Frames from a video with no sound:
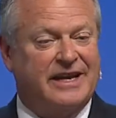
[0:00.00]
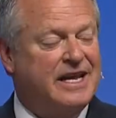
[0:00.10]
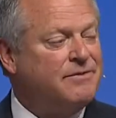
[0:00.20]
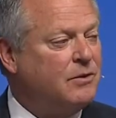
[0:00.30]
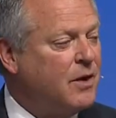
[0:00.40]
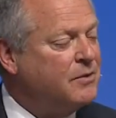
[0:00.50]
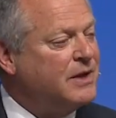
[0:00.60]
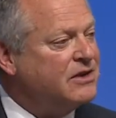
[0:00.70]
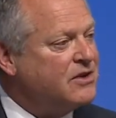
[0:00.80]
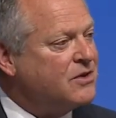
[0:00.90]
And even when
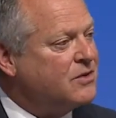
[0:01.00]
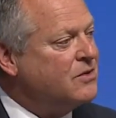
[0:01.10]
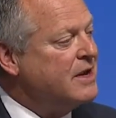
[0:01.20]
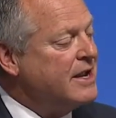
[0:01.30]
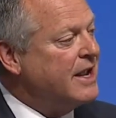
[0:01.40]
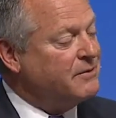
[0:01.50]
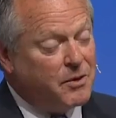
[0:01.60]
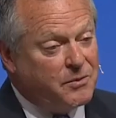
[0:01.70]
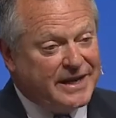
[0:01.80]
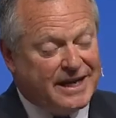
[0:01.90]
we do, and
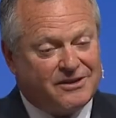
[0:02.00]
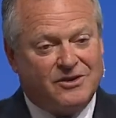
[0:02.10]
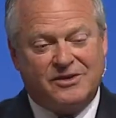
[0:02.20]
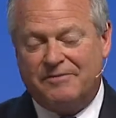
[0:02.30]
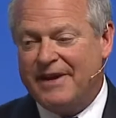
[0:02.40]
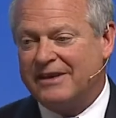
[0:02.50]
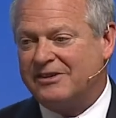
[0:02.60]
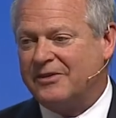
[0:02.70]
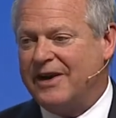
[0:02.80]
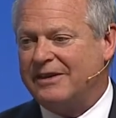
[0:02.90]
when we get those advance
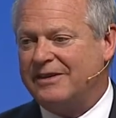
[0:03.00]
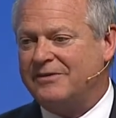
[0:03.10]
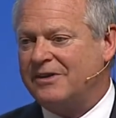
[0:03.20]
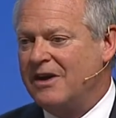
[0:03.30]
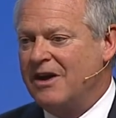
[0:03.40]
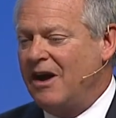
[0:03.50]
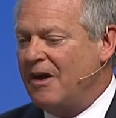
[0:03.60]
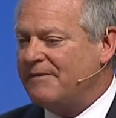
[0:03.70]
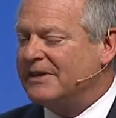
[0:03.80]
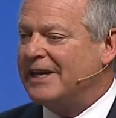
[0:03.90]
directives,
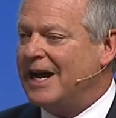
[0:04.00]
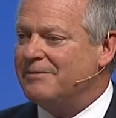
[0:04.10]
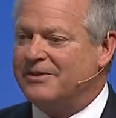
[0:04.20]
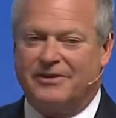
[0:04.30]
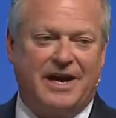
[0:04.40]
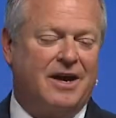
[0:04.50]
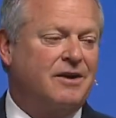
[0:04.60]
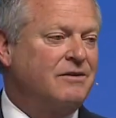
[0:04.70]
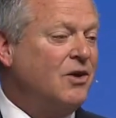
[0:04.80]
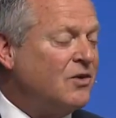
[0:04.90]
oftentimes they're not
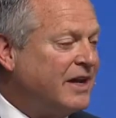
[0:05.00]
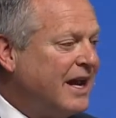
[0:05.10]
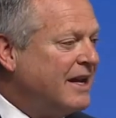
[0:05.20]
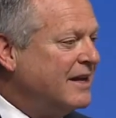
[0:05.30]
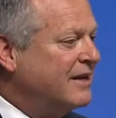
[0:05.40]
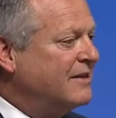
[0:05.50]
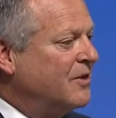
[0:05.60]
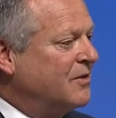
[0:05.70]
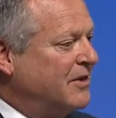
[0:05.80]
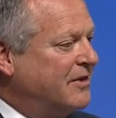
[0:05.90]
located
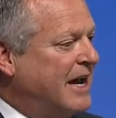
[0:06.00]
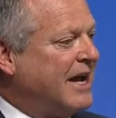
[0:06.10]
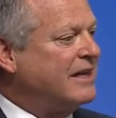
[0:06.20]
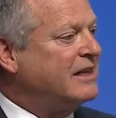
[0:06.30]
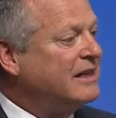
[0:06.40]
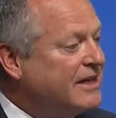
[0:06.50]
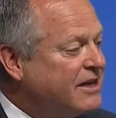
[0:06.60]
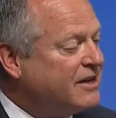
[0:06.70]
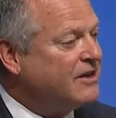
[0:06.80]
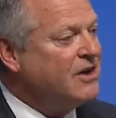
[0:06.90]
or they're not
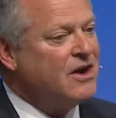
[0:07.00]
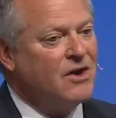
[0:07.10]
clear.